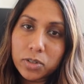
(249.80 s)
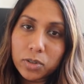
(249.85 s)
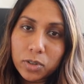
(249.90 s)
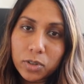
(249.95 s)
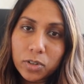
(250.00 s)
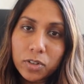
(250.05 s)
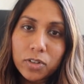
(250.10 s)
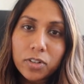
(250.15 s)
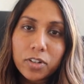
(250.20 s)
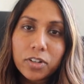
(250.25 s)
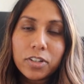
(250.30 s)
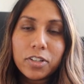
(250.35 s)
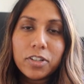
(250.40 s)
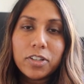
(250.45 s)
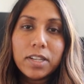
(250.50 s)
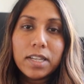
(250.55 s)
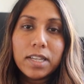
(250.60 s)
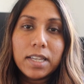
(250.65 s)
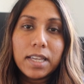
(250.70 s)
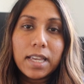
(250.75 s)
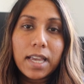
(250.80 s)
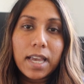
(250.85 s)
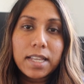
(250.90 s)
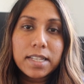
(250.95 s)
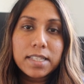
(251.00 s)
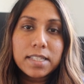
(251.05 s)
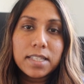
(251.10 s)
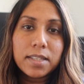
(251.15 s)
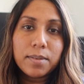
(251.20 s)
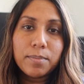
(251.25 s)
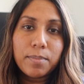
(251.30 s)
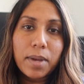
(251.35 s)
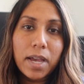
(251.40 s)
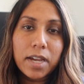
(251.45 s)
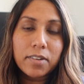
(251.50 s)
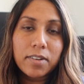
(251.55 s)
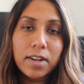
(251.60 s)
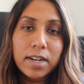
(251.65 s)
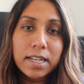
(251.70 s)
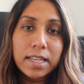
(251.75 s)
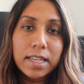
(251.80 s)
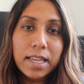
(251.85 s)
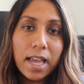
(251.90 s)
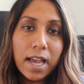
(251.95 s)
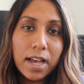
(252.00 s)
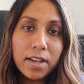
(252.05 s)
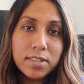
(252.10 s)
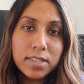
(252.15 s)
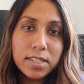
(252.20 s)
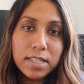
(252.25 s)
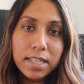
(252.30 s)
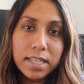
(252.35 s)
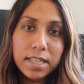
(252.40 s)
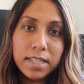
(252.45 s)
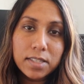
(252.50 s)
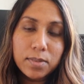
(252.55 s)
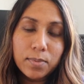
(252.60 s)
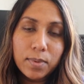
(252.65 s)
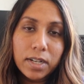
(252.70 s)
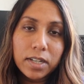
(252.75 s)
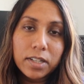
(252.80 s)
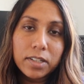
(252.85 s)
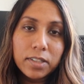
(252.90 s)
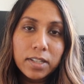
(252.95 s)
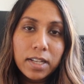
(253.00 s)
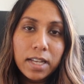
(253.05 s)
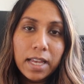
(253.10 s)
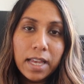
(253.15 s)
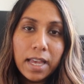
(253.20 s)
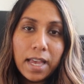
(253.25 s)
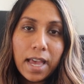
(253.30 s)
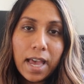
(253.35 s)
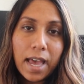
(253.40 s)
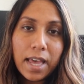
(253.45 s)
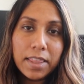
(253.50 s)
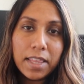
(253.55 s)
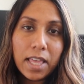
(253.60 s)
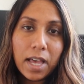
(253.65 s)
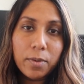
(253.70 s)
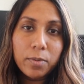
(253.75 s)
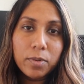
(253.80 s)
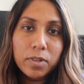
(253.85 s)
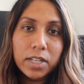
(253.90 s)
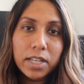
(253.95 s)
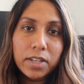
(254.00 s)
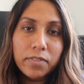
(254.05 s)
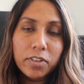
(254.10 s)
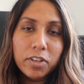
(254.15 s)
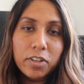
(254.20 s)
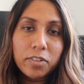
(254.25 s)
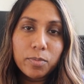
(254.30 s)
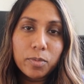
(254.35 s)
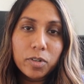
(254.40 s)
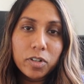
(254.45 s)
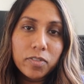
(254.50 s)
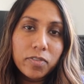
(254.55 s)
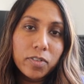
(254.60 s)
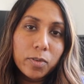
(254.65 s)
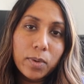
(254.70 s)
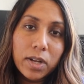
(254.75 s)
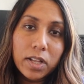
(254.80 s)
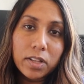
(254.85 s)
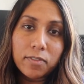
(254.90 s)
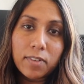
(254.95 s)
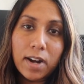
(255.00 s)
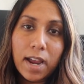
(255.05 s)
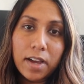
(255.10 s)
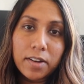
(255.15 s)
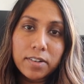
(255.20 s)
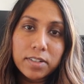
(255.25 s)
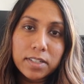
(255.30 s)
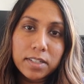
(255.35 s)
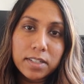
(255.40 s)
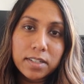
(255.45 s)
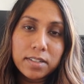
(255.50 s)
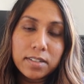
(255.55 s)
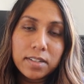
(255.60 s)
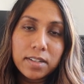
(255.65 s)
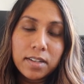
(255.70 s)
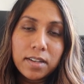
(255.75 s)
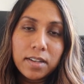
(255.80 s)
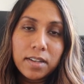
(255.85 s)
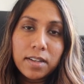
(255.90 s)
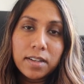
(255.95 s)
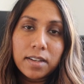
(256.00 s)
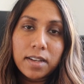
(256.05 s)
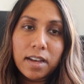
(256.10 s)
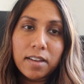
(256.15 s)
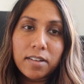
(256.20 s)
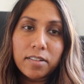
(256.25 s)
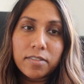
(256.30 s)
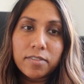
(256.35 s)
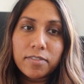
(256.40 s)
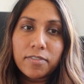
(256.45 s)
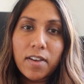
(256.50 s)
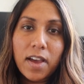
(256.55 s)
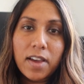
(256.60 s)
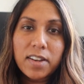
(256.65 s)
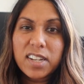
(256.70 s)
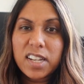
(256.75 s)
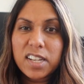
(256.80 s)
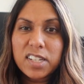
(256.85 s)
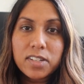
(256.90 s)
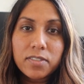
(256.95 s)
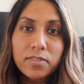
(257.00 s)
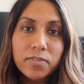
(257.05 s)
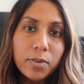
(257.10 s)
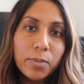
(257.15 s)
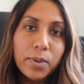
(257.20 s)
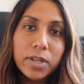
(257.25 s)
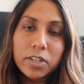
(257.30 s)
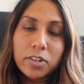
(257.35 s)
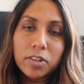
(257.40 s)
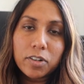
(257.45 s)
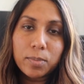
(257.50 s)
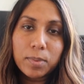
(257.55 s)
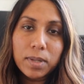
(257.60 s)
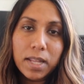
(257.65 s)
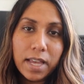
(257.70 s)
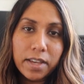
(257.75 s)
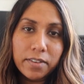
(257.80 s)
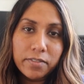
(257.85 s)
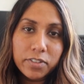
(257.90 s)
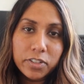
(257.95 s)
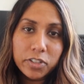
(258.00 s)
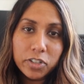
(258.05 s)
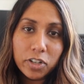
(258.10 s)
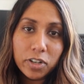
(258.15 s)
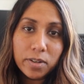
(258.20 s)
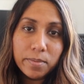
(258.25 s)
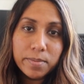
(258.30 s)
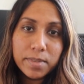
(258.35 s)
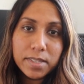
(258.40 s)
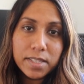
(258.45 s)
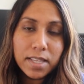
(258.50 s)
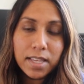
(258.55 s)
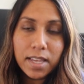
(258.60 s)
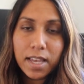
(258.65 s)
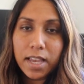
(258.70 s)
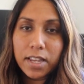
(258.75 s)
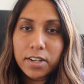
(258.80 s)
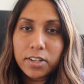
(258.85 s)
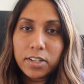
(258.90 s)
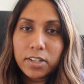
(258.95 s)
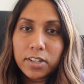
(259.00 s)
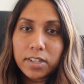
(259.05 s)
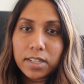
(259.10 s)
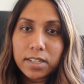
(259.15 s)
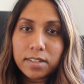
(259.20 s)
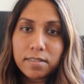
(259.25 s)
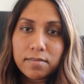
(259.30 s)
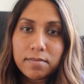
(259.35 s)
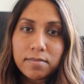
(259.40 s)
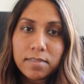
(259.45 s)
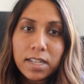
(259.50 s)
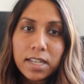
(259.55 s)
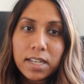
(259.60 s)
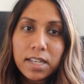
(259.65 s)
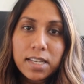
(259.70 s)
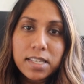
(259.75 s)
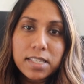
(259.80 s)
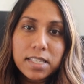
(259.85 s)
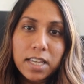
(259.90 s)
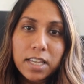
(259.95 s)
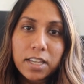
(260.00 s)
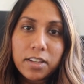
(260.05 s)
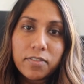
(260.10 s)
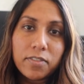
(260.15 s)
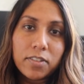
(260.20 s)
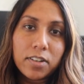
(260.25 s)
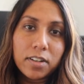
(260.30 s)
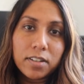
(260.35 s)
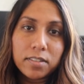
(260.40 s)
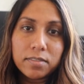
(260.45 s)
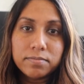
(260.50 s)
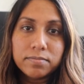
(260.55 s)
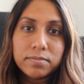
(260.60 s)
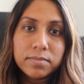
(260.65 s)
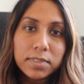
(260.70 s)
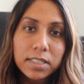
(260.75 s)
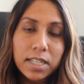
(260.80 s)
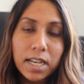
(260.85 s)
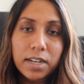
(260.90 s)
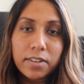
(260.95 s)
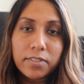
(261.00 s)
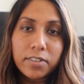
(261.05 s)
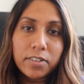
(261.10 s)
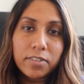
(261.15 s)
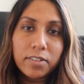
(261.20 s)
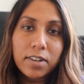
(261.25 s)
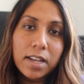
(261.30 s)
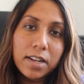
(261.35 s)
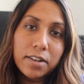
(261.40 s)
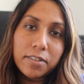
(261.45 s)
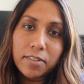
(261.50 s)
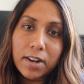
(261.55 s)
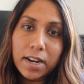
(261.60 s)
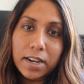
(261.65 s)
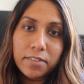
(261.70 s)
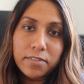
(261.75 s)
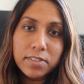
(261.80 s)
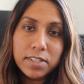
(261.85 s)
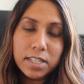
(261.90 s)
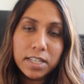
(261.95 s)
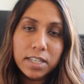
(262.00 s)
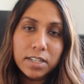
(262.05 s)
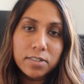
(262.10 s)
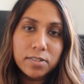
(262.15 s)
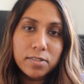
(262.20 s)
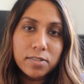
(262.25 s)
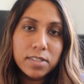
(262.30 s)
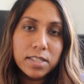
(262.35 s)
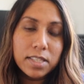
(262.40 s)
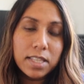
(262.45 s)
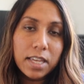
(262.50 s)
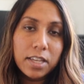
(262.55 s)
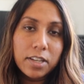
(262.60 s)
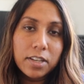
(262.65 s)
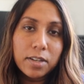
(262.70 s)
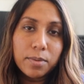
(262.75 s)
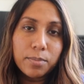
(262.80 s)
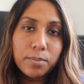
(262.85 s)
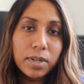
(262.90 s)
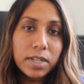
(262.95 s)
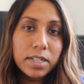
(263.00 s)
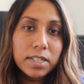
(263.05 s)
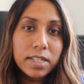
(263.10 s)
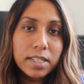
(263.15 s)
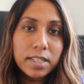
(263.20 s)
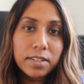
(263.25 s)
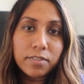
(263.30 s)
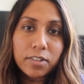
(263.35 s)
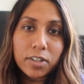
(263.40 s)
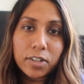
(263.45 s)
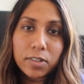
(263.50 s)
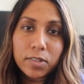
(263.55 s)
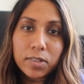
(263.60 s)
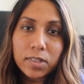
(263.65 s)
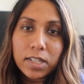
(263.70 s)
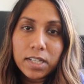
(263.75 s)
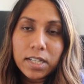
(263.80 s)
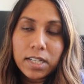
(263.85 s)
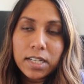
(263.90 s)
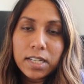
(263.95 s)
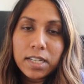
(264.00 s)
or you can get some background in counselling as well, and that will give you more of a well-rounded kind of foundation for when you're applying for jobs, and you can say you've got kind of an array of skills that you can bring to the role.